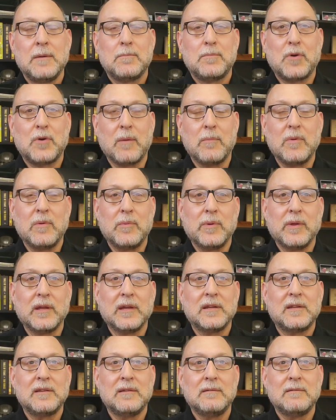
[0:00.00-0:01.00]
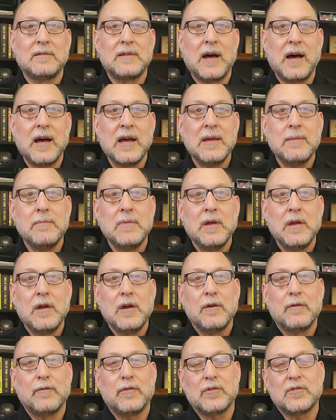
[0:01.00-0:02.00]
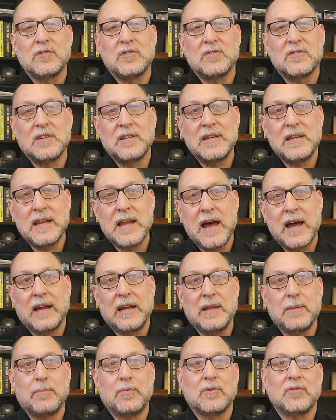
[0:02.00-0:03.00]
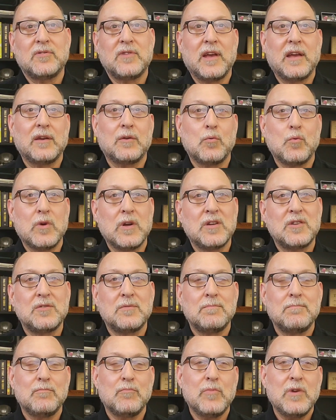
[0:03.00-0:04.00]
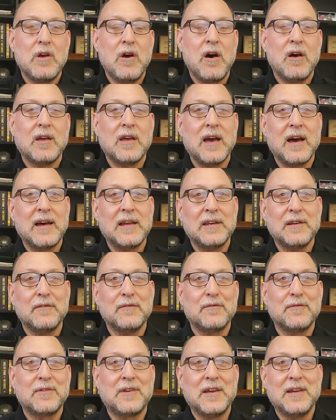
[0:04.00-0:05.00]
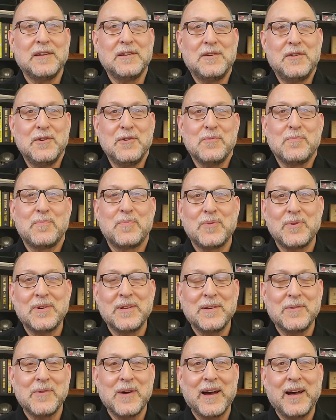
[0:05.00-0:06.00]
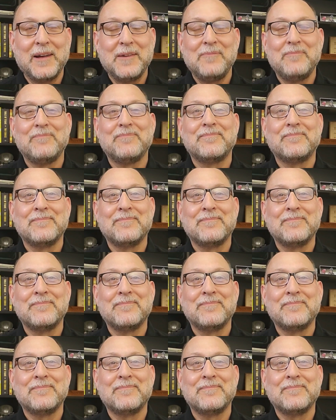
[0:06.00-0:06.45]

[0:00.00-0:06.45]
probability time versus the 90%, which we all kind of can do pretty well.